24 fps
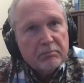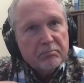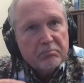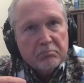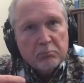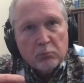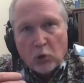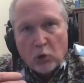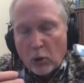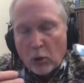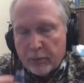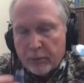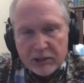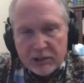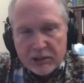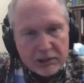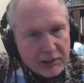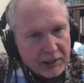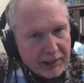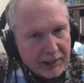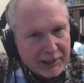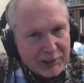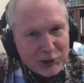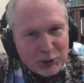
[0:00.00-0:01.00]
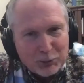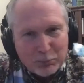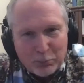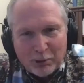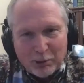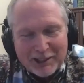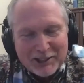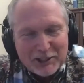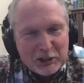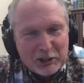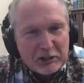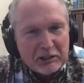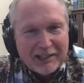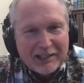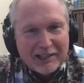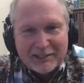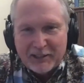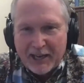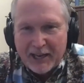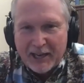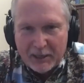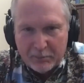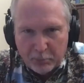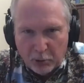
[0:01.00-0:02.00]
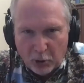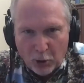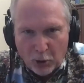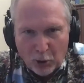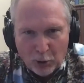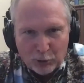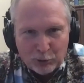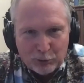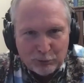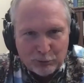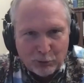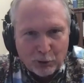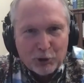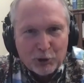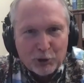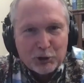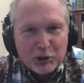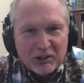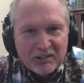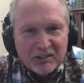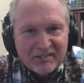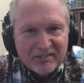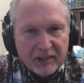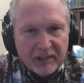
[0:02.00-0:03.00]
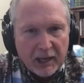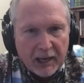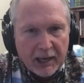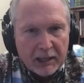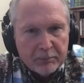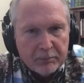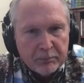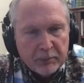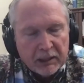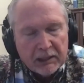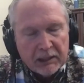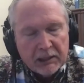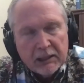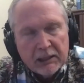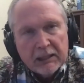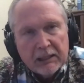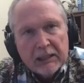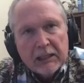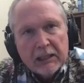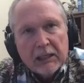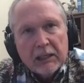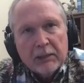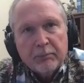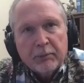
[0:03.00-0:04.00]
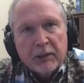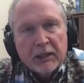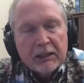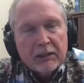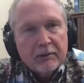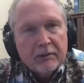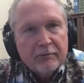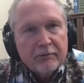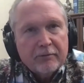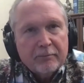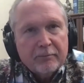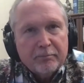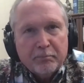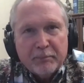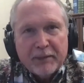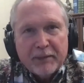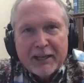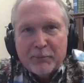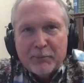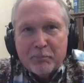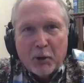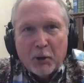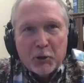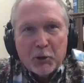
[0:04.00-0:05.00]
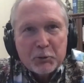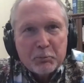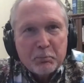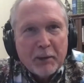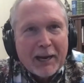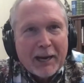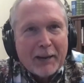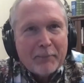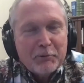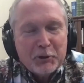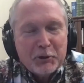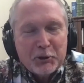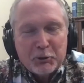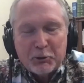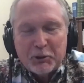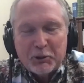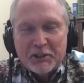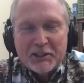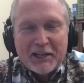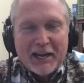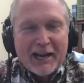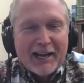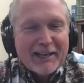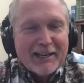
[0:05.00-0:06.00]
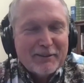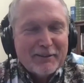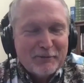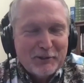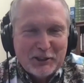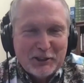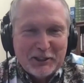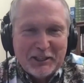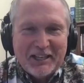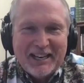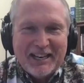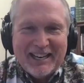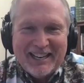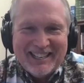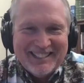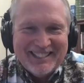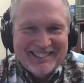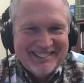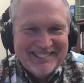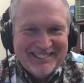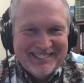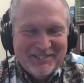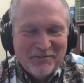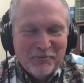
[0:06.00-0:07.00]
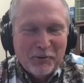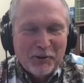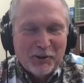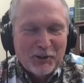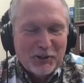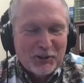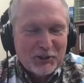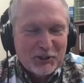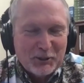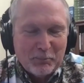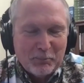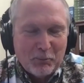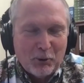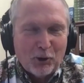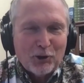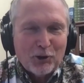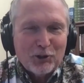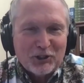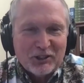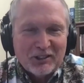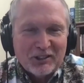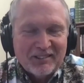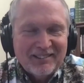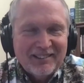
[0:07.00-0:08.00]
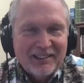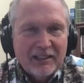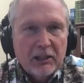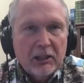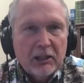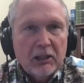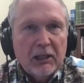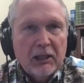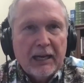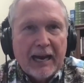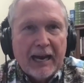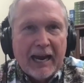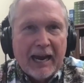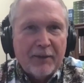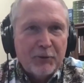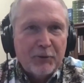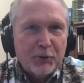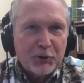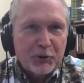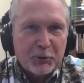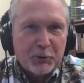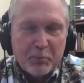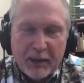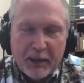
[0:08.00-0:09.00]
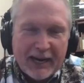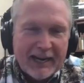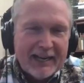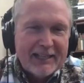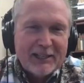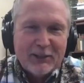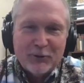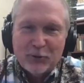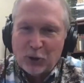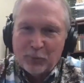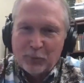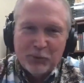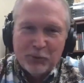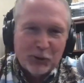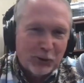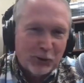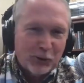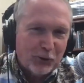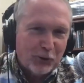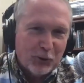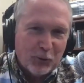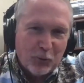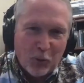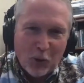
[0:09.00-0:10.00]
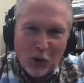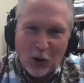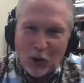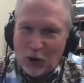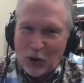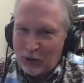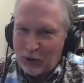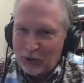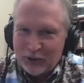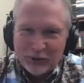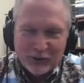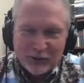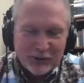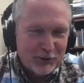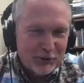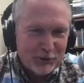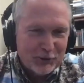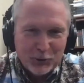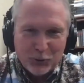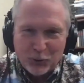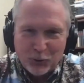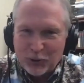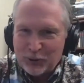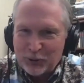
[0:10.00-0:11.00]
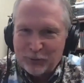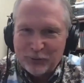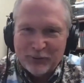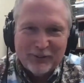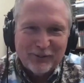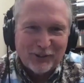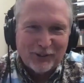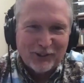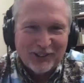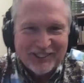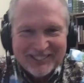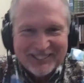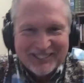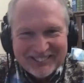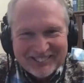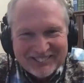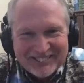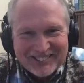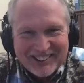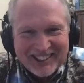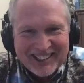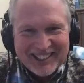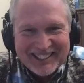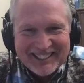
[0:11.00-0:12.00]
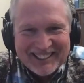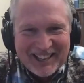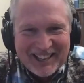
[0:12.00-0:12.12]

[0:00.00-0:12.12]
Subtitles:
Romans 6 and places like that, Paul's version of that, but in most baptistries I have seen where it's immersion and there's a painting or a mural on the wall, you're in the Jordan River, right?